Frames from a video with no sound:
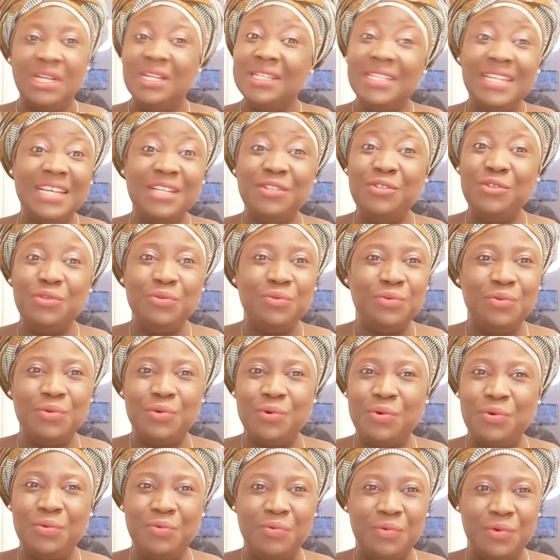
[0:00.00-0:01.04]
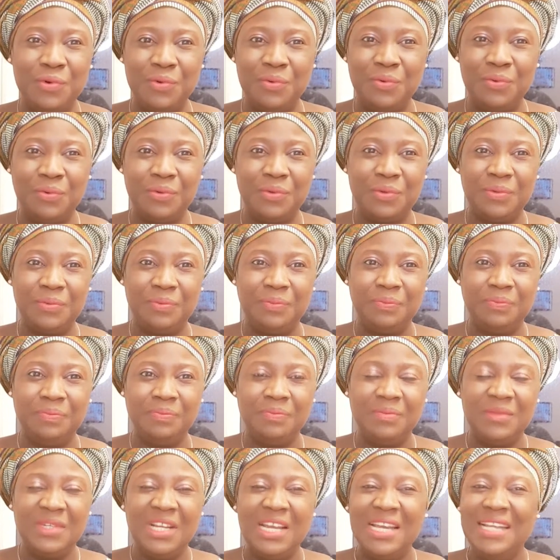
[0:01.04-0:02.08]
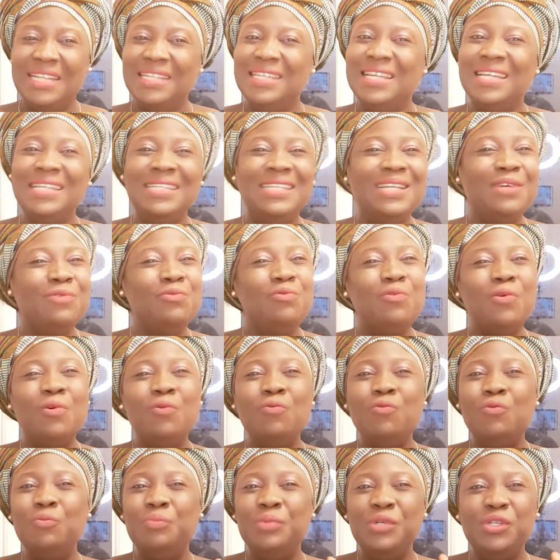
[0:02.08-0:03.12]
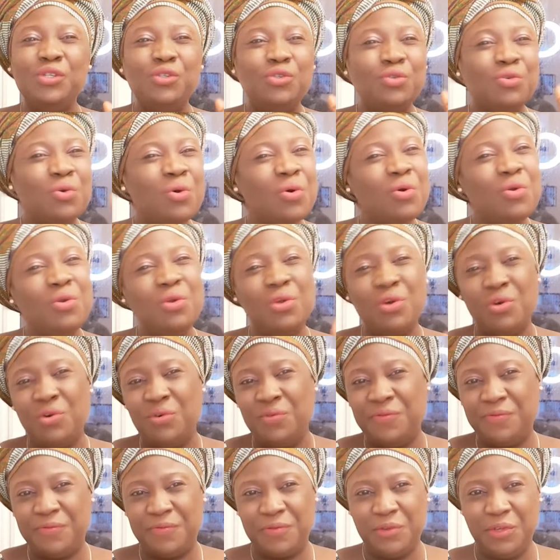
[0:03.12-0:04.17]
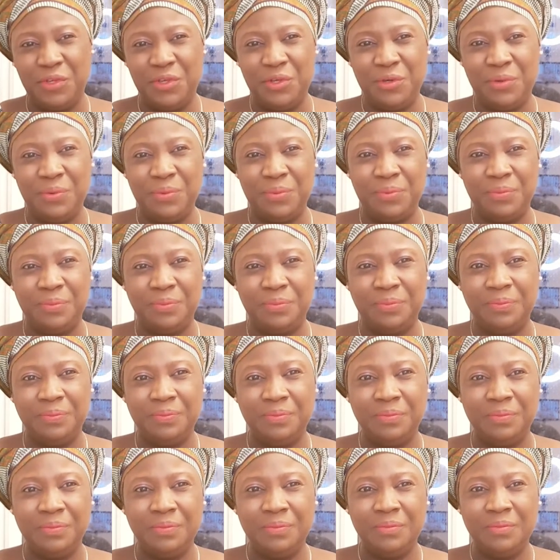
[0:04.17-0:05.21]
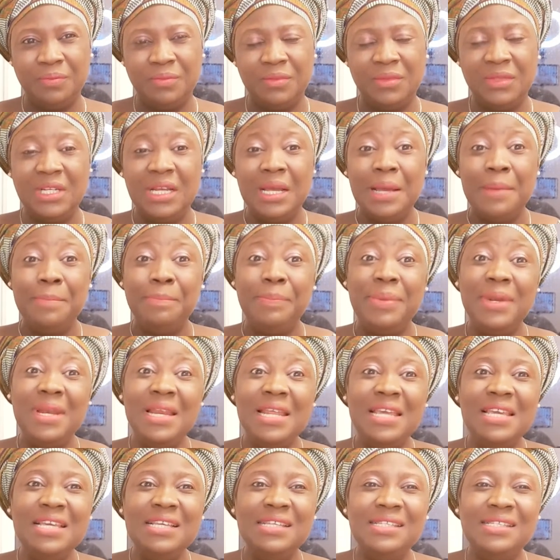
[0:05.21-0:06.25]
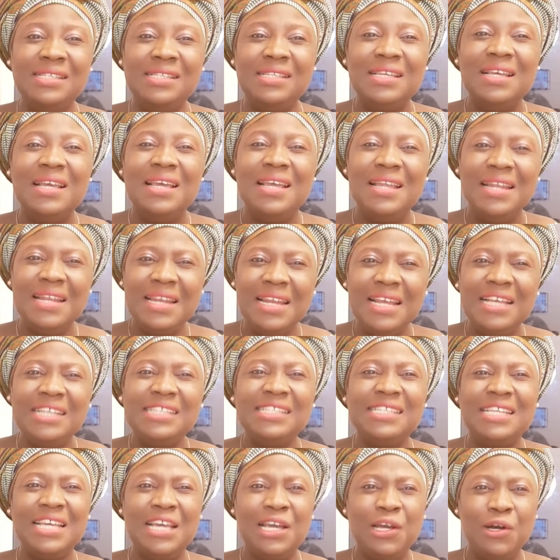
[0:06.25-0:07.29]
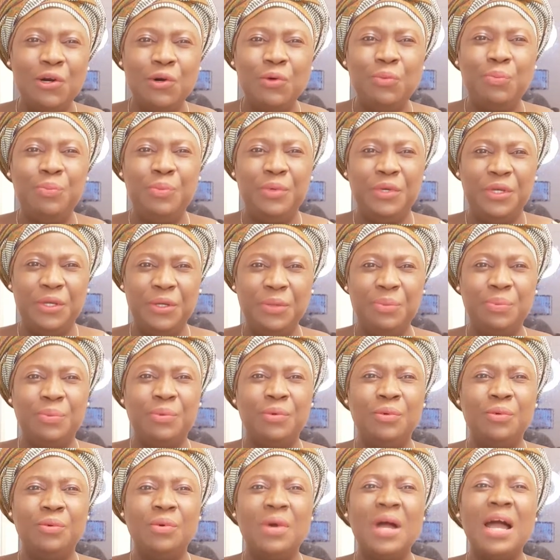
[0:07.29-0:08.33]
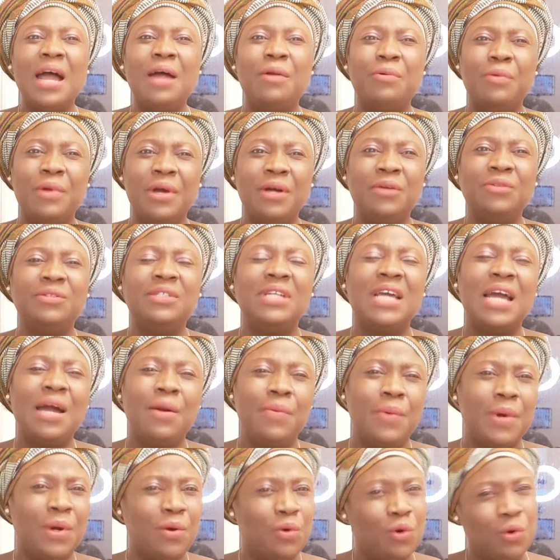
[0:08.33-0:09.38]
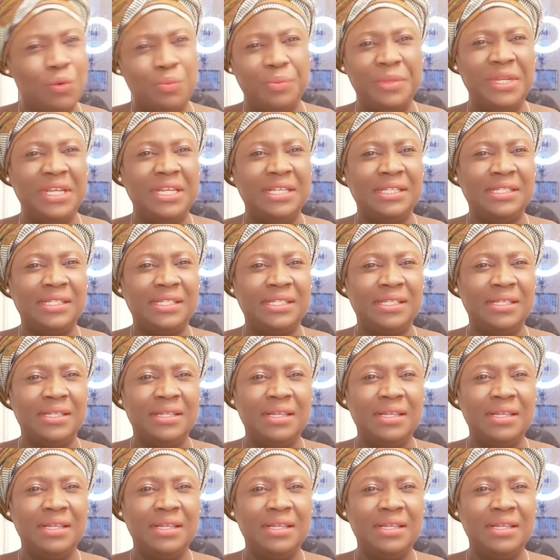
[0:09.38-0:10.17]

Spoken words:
then you go wrong. Then the road will be so long for you. Please, let's help people around our community,